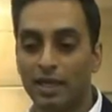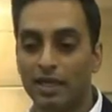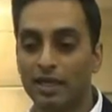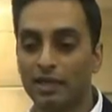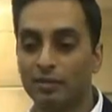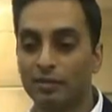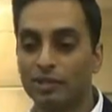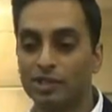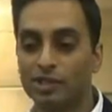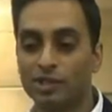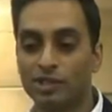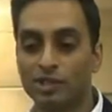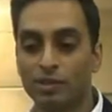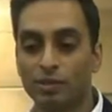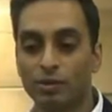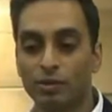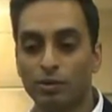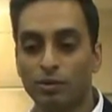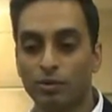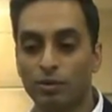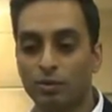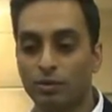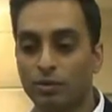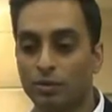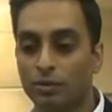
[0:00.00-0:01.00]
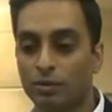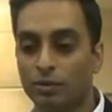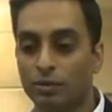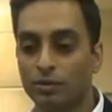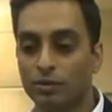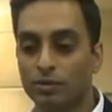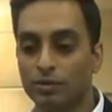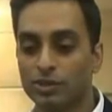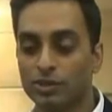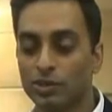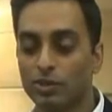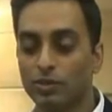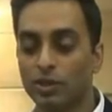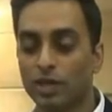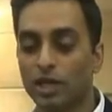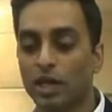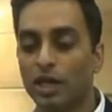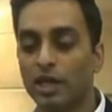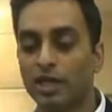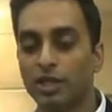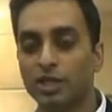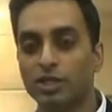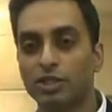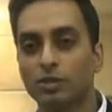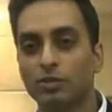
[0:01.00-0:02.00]
He was so
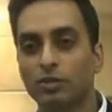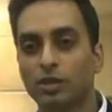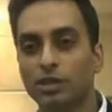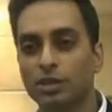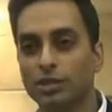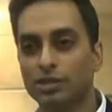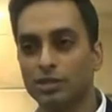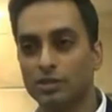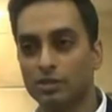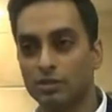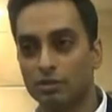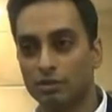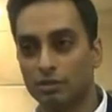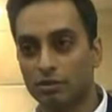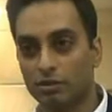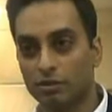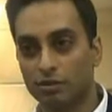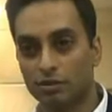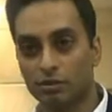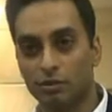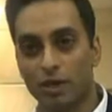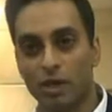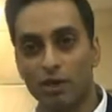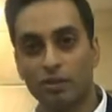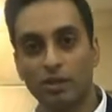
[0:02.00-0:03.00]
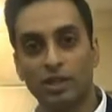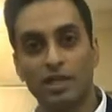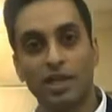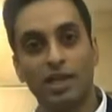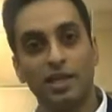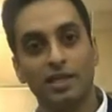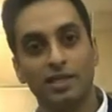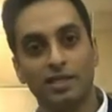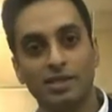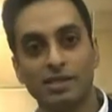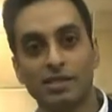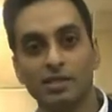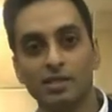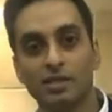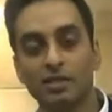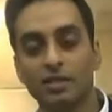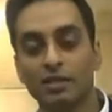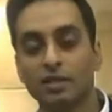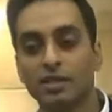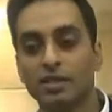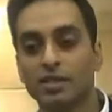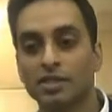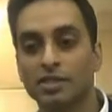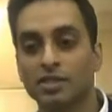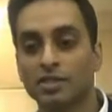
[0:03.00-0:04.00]
kind to us throughout that, and
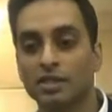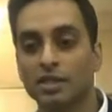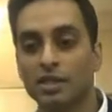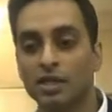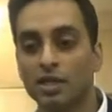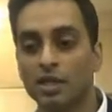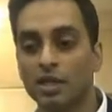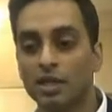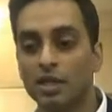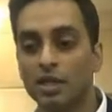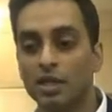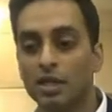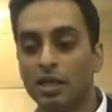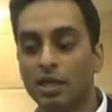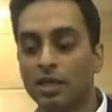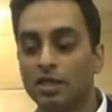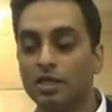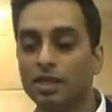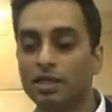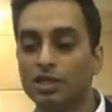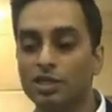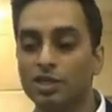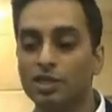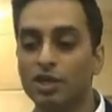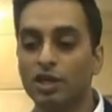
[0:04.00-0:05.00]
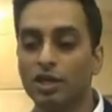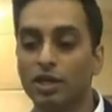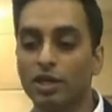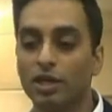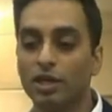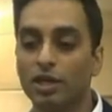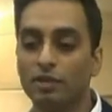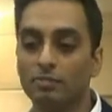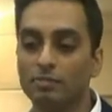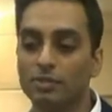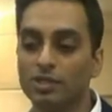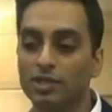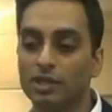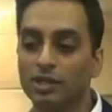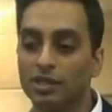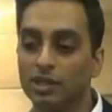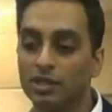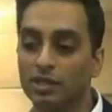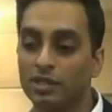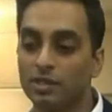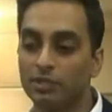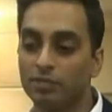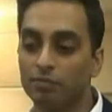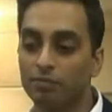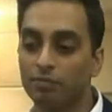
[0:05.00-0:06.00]
still is. This song comes in
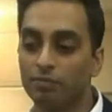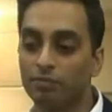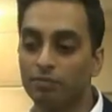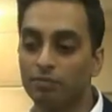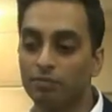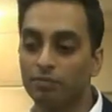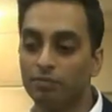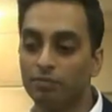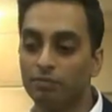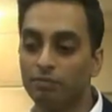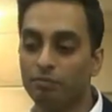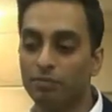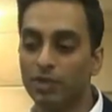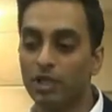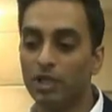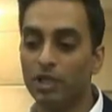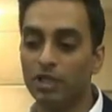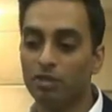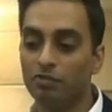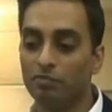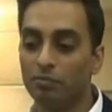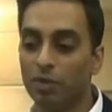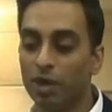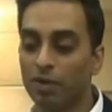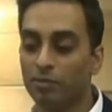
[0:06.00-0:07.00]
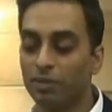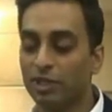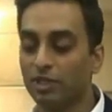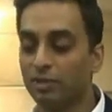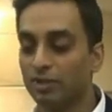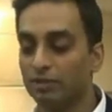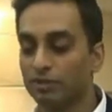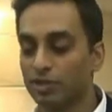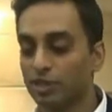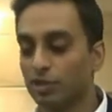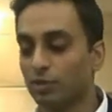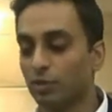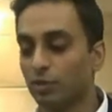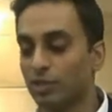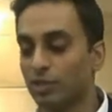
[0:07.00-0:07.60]
the middle of Bombay Dreams,